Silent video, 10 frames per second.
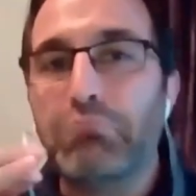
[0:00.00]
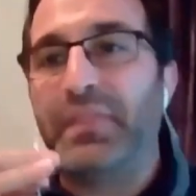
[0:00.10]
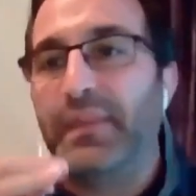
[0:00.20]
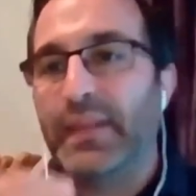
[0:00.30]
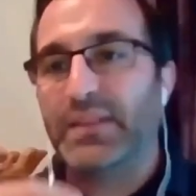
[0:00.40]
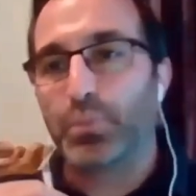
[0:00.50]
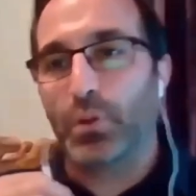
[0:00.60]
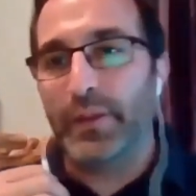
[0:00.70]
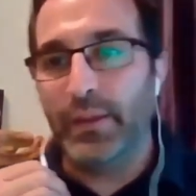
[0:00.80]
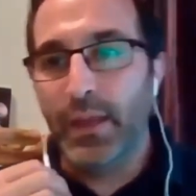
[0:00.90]
I think that's
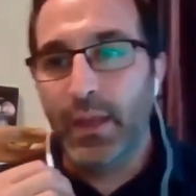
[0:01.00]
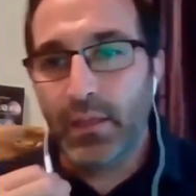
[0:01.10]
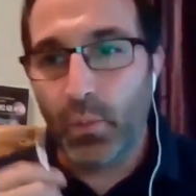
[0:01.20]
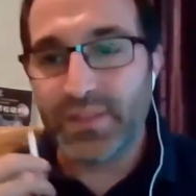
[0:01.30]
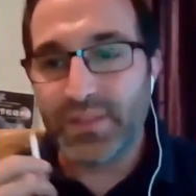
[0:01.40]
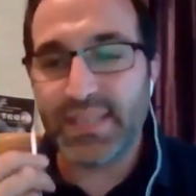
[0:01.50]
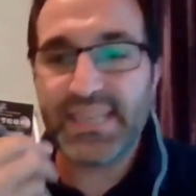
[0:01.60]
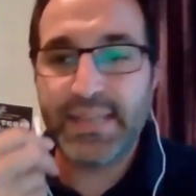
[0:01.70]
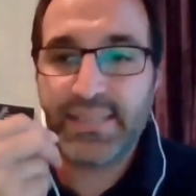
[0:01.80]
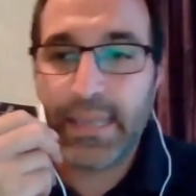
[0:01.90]
probably the ones that
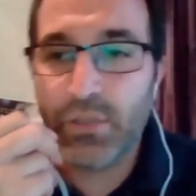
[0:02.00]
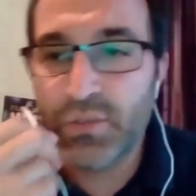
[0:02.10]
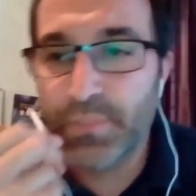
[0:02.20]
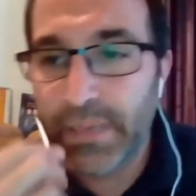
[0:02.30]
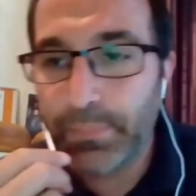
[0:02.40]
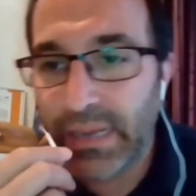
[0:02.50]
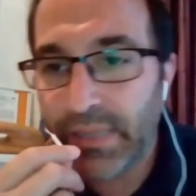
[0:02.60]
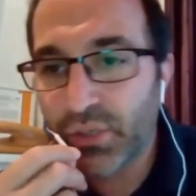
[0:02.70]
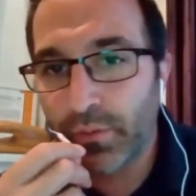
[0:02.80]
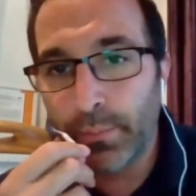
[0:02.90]
tend to get used
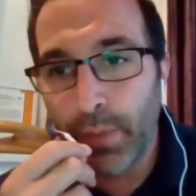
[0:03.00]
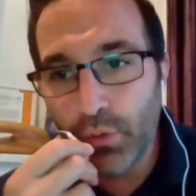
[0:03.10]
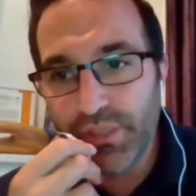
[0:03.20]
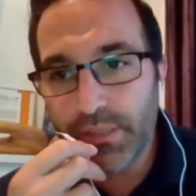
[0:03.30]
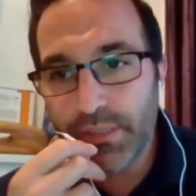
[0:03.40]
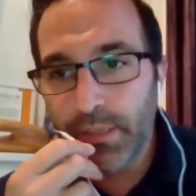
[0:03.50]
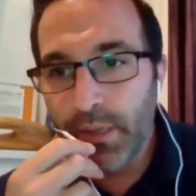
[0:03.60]
manipulation on the most.